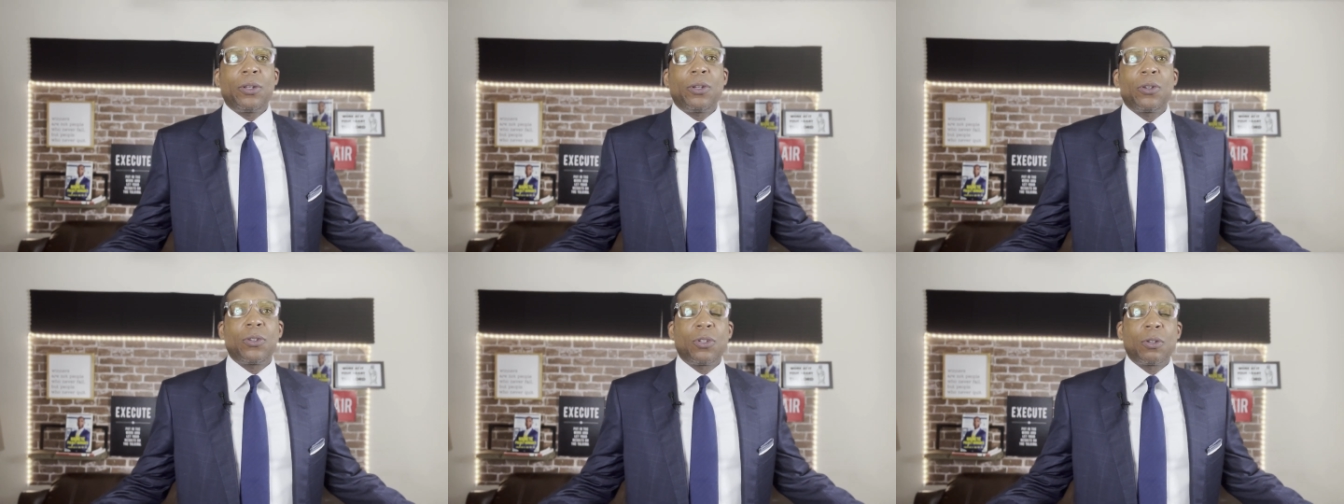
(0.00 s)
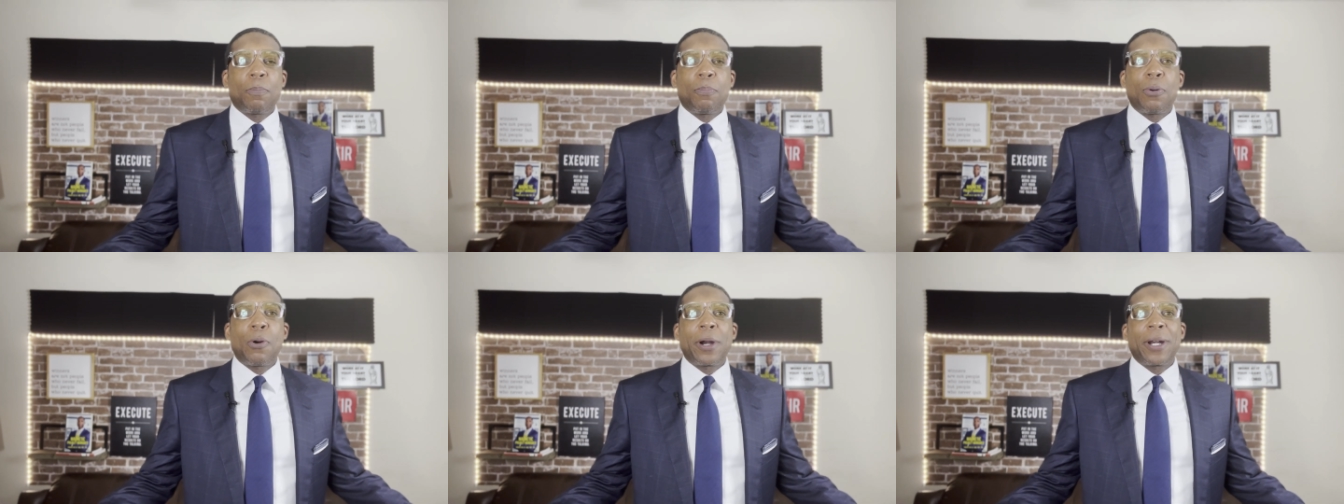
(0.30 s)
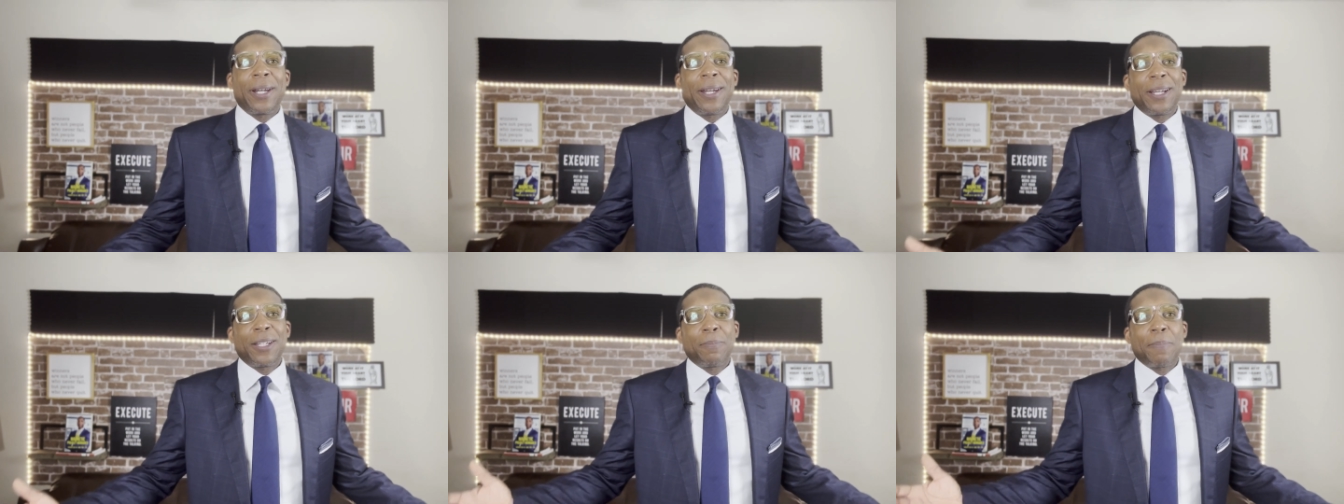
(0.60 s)
you're
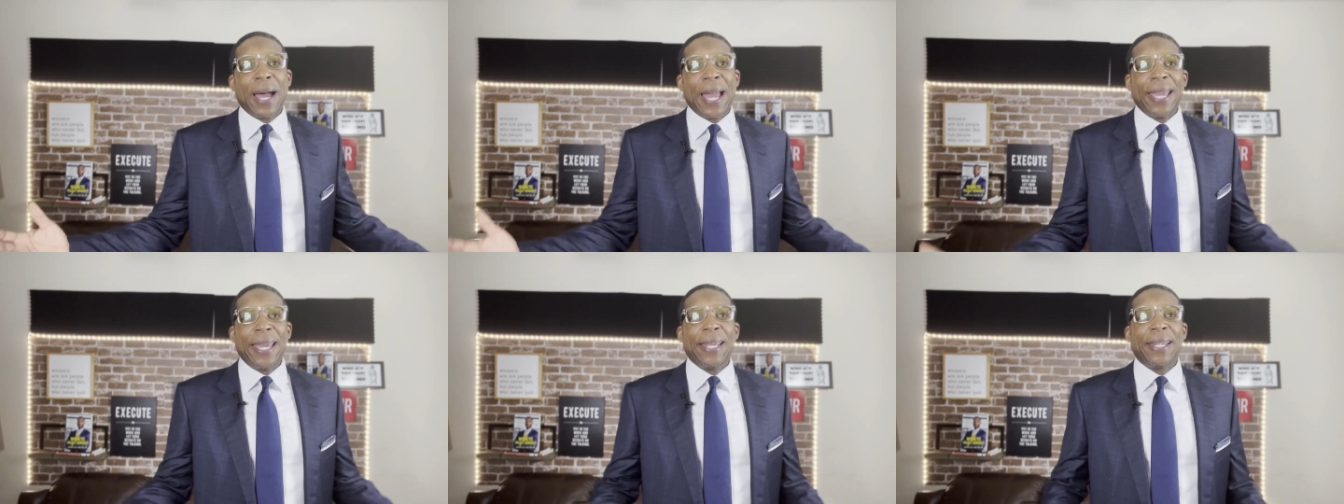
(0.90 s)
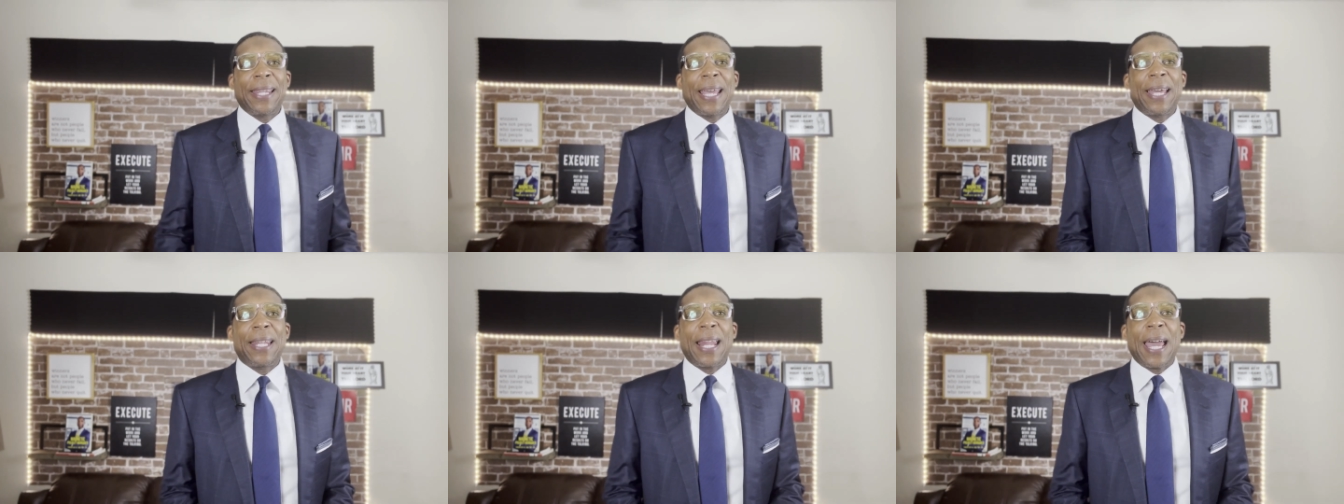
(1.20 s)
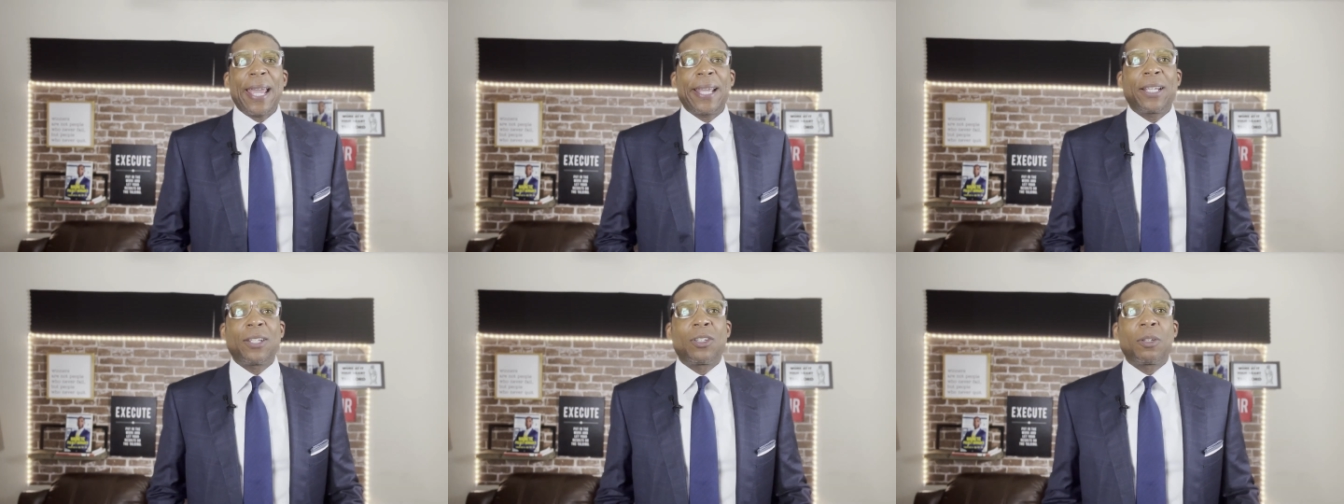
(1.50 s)
supporting us by hitting that
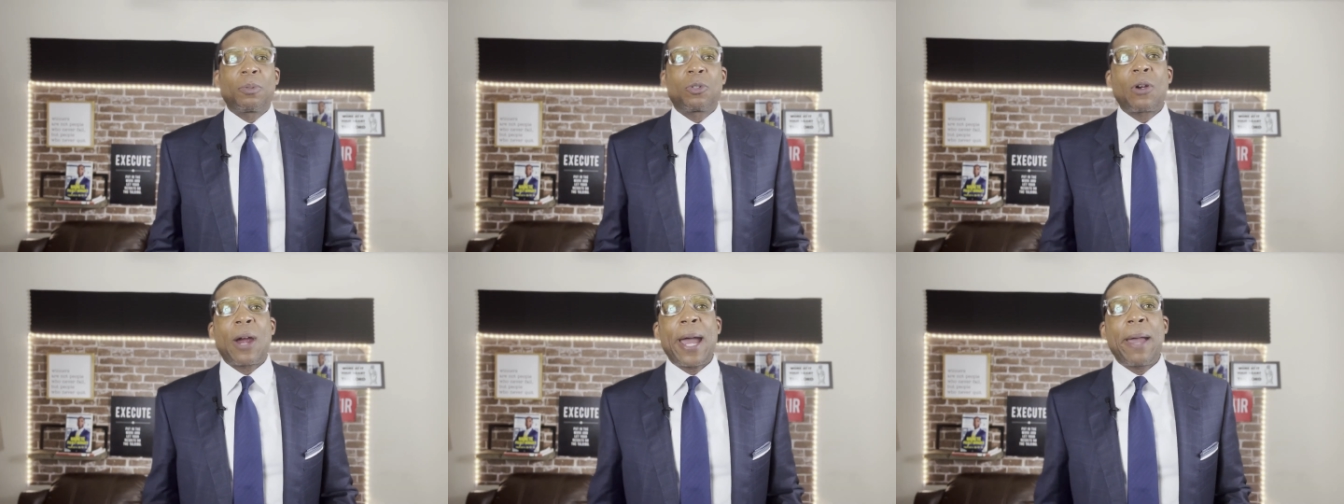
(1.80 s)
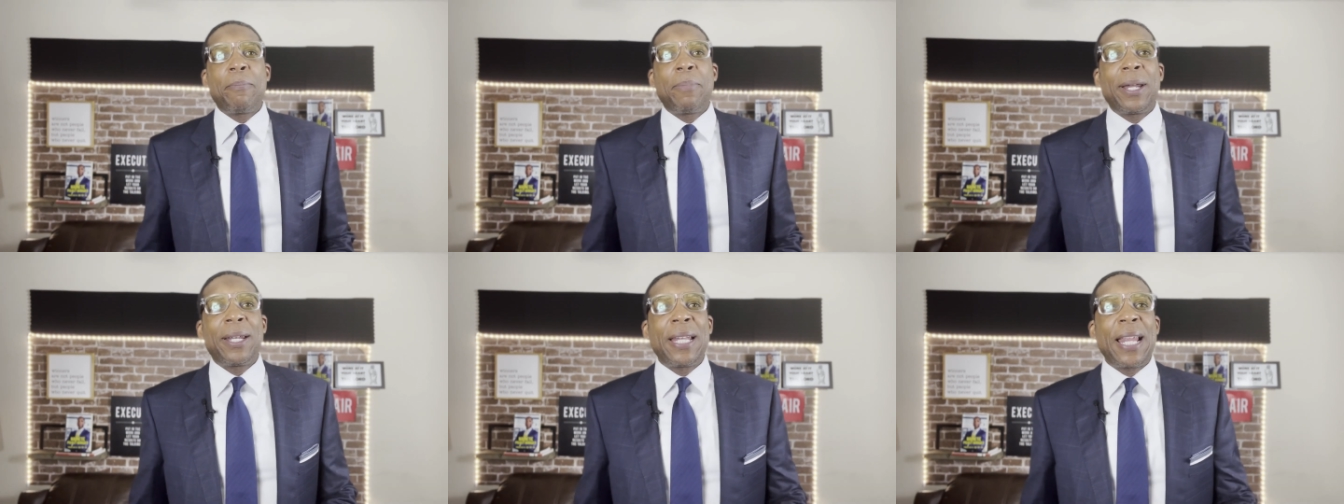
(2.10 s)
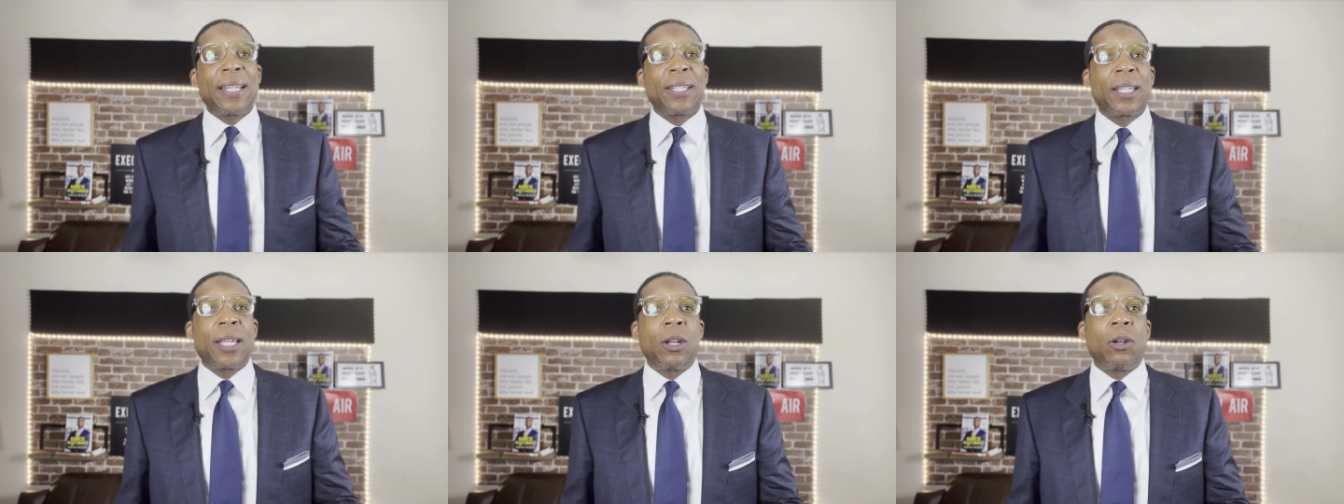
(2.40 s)
like and subscribe button.
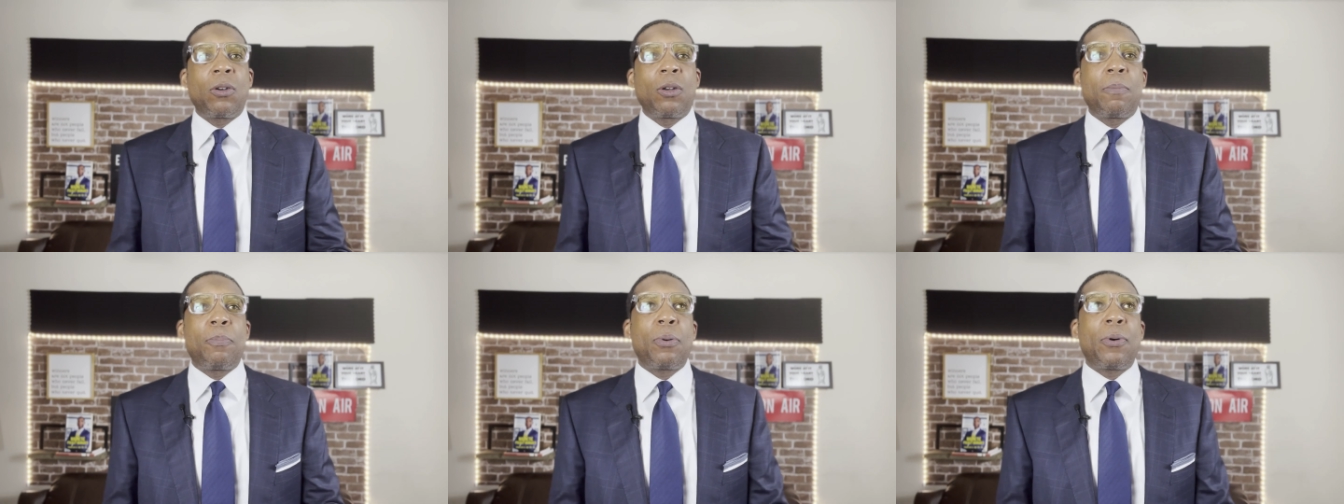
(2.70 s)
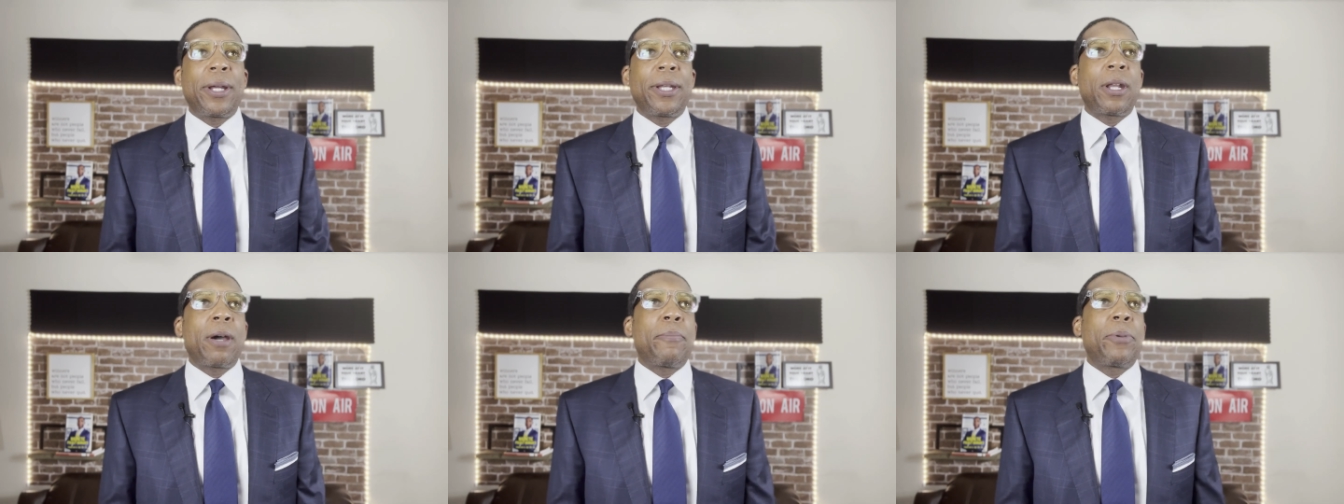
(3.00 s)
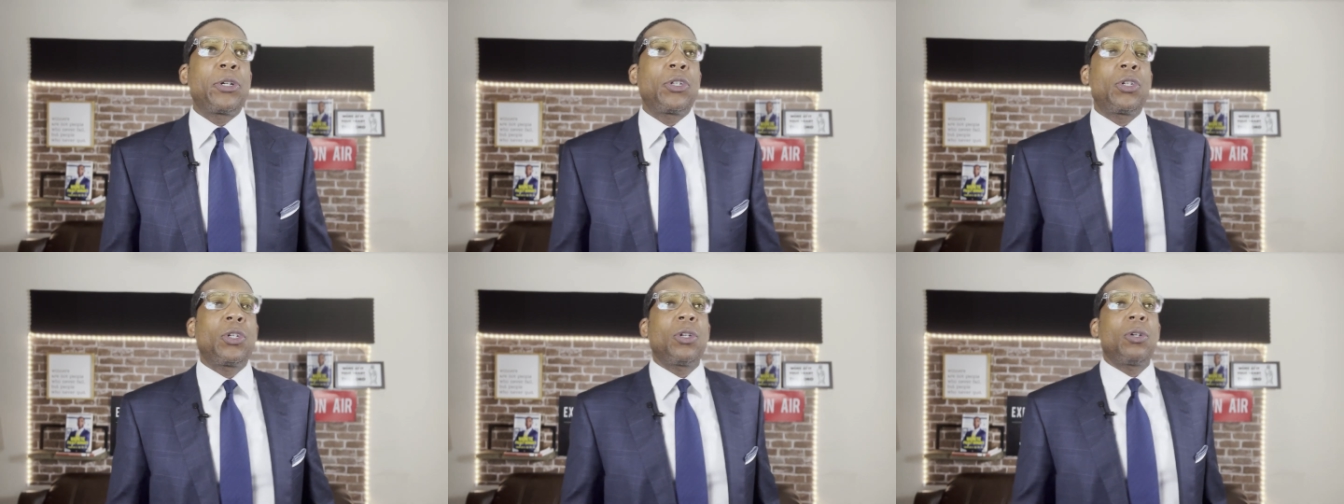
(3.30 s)
Let's get on to point
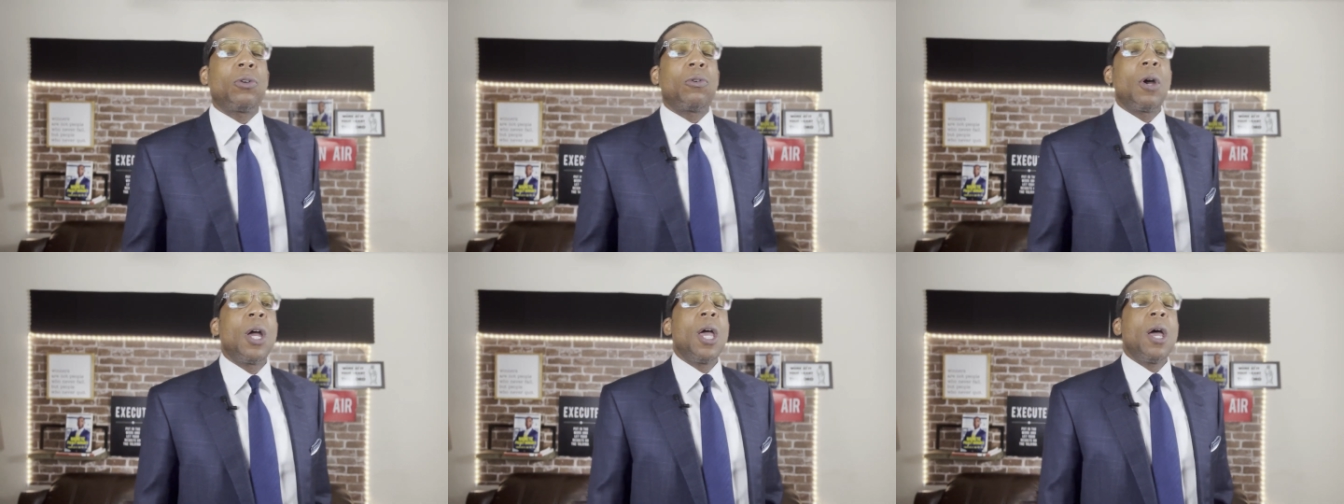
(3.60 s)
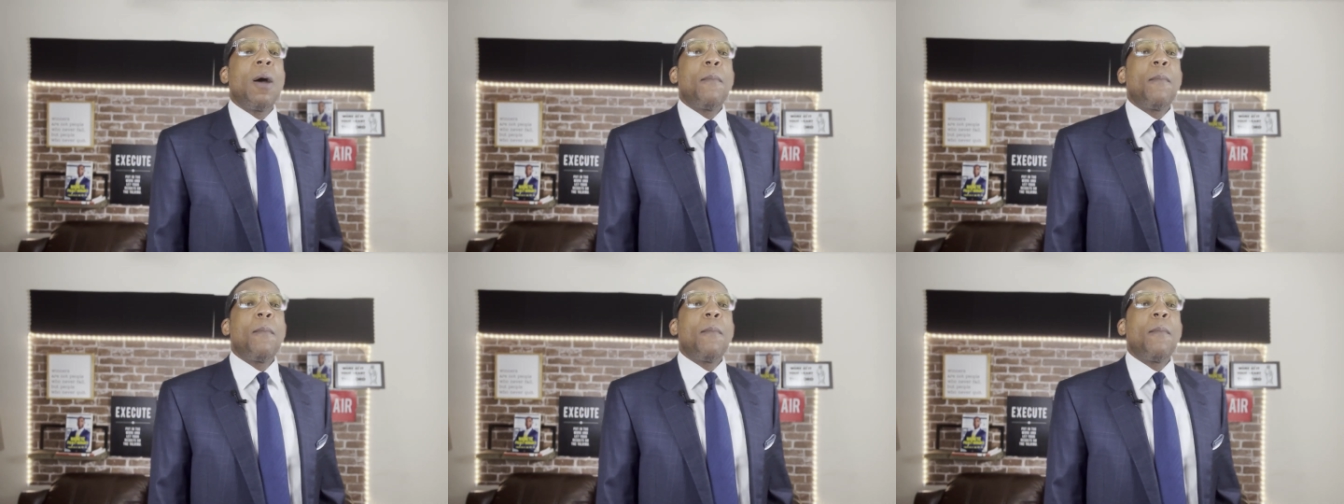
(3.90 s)
number two.